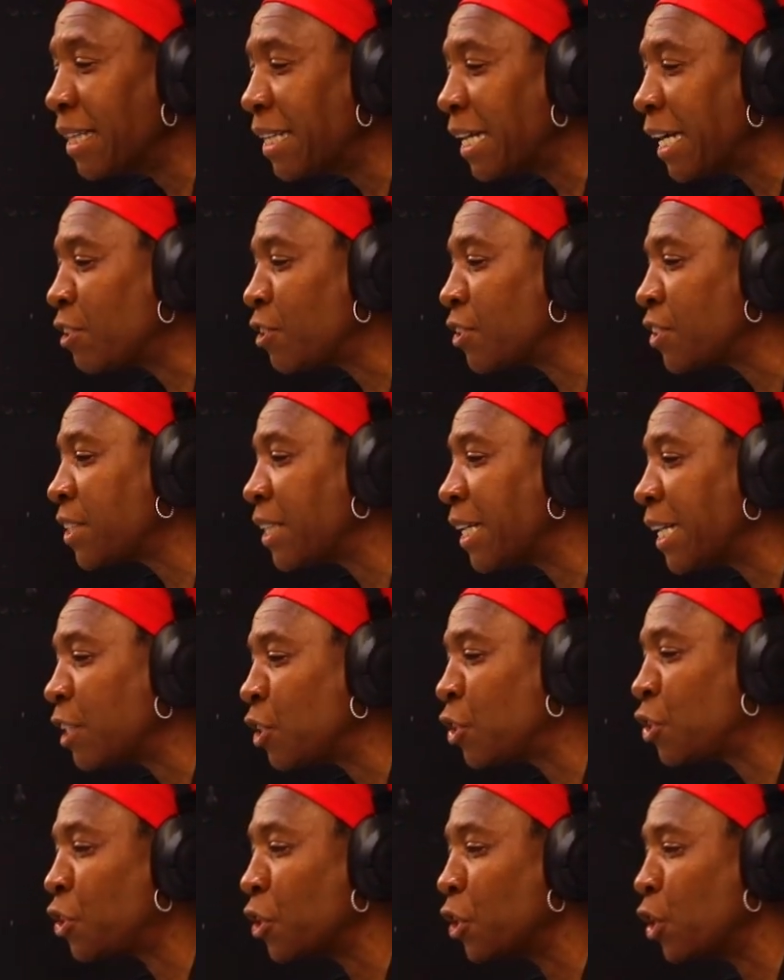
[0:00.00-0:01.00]
and that just
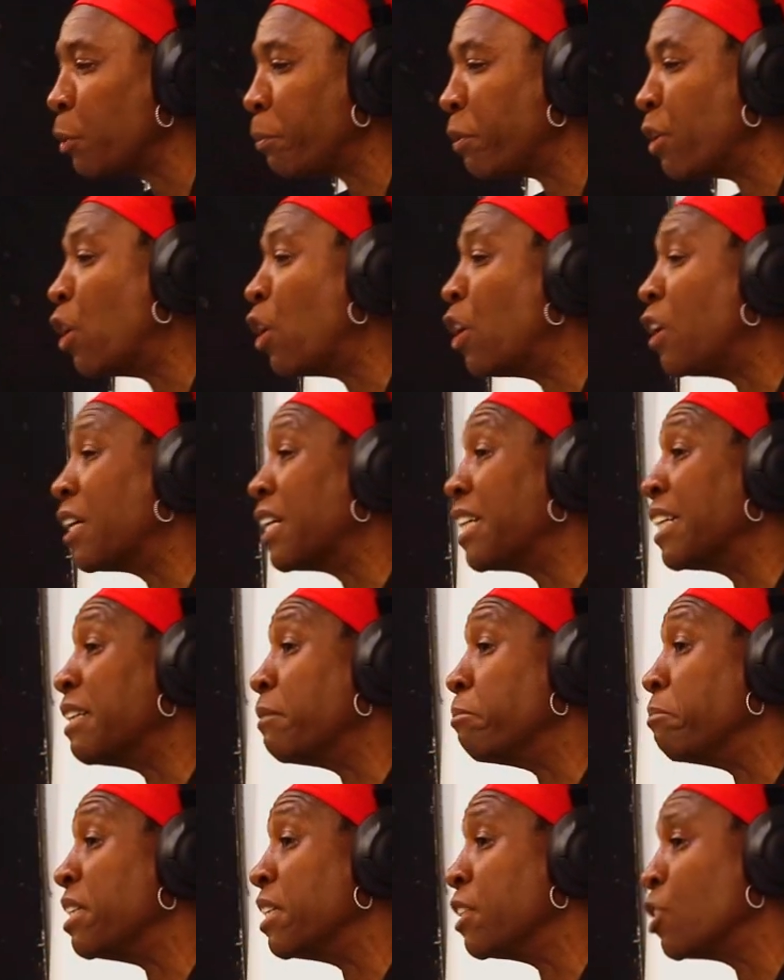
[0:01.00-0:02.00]
like stirred up a
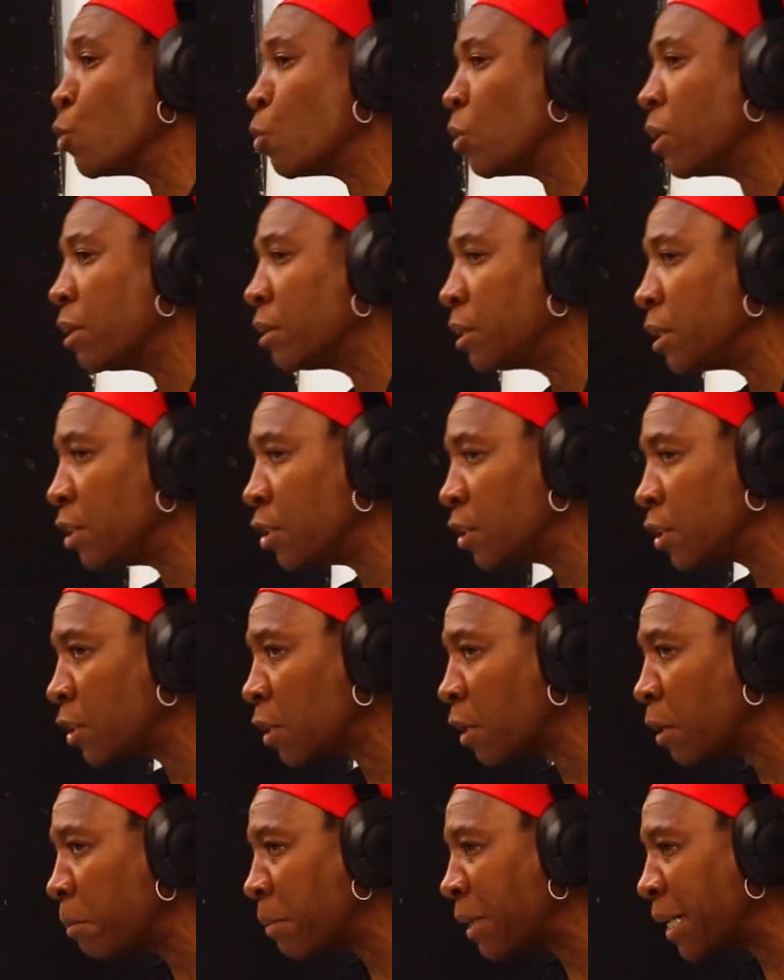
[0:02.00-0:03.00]
hunger in me as well to
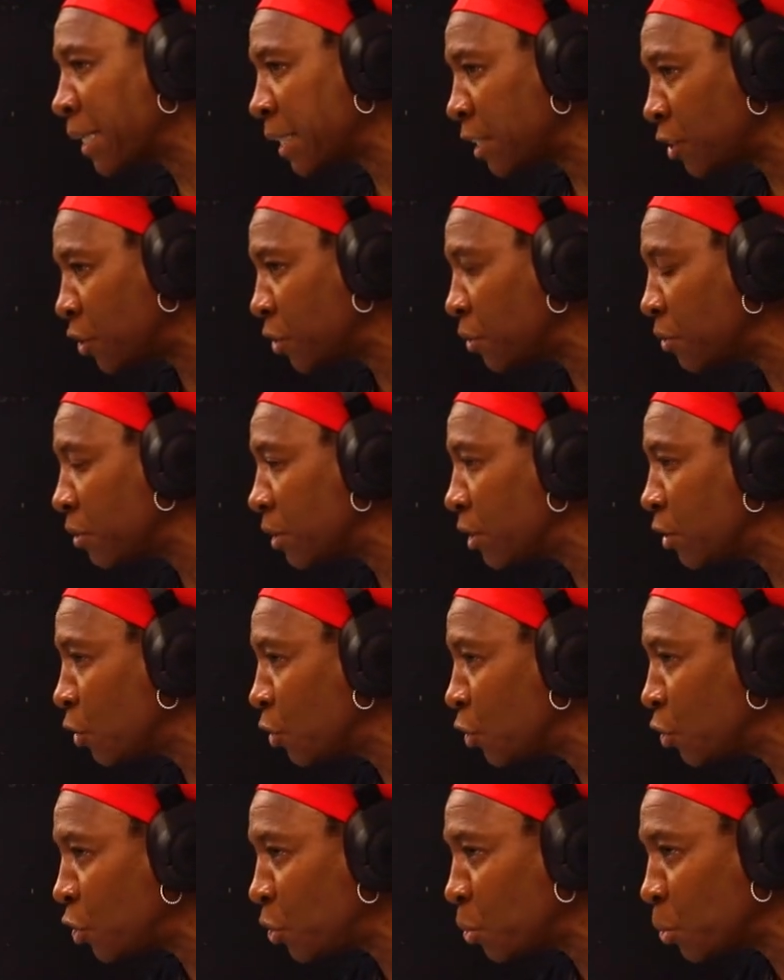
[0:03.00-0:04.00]
just come back into,
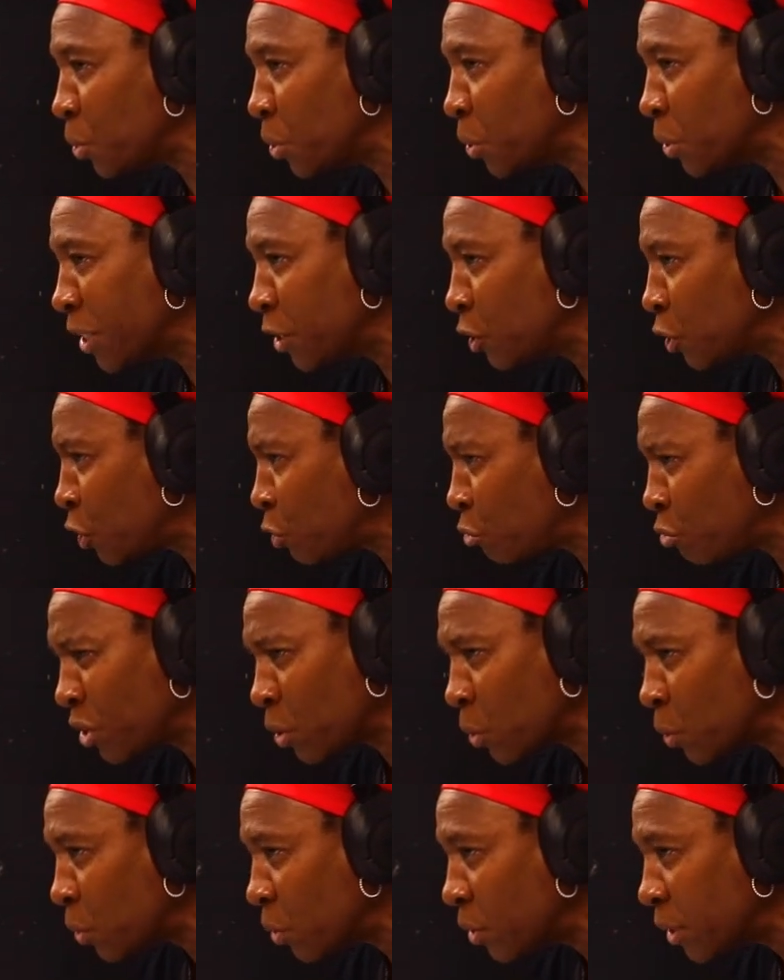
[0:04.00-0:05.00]
into the studio and just
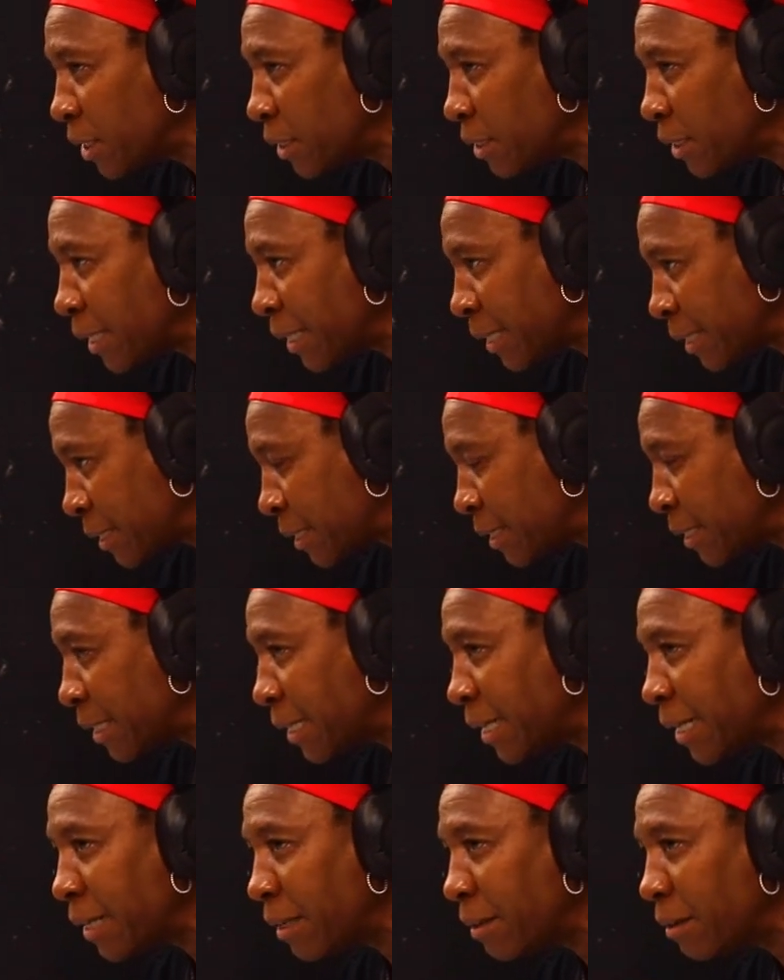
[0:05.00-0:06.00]
record, like I
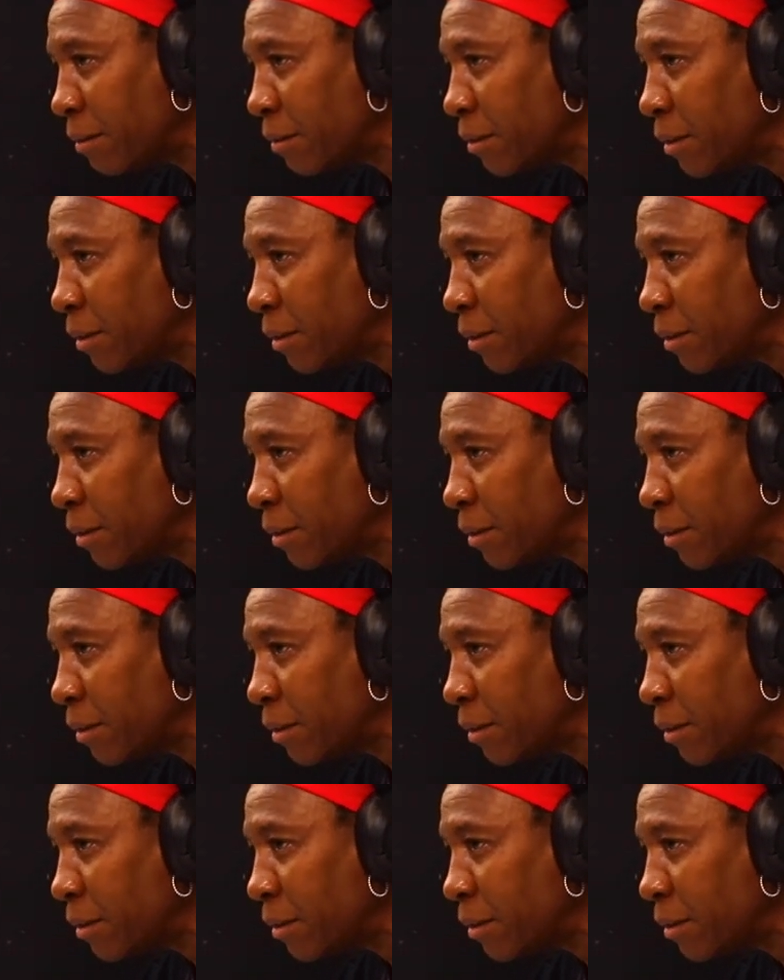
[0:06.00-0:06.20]
said.